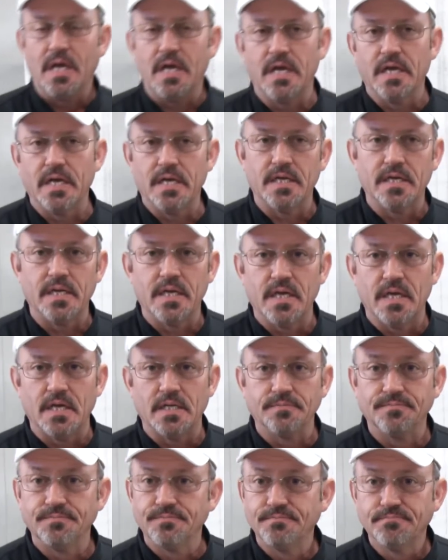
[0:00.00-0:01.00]
and uh,
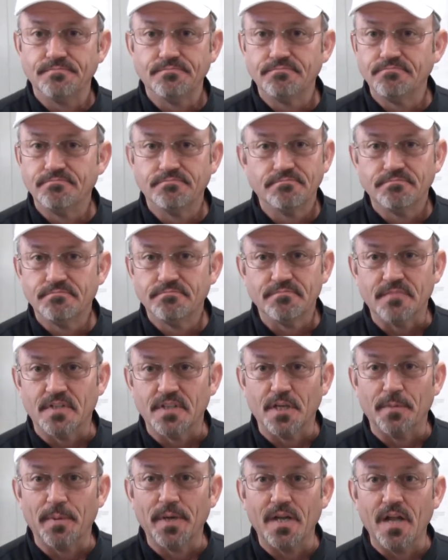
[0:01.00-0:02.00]
a
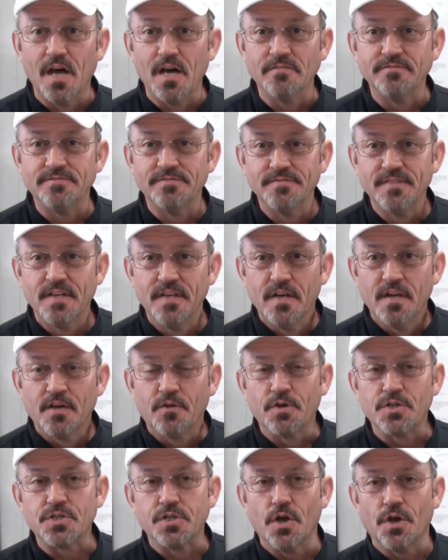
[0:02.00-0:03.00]
little bit of love.
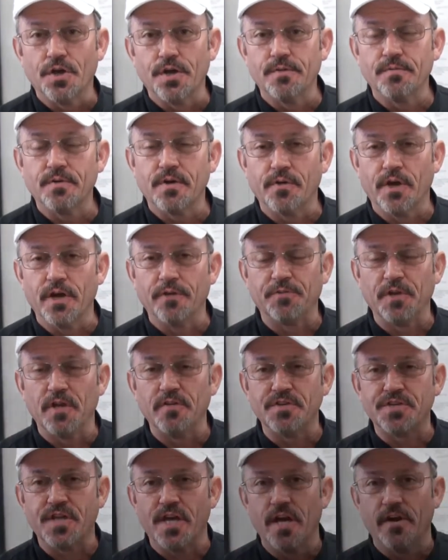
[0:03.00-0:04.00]
Chris Logan, Creative
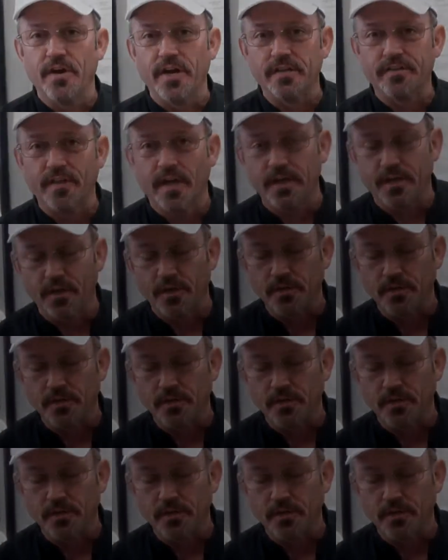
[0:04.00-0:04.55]
Flavors Catering. Thank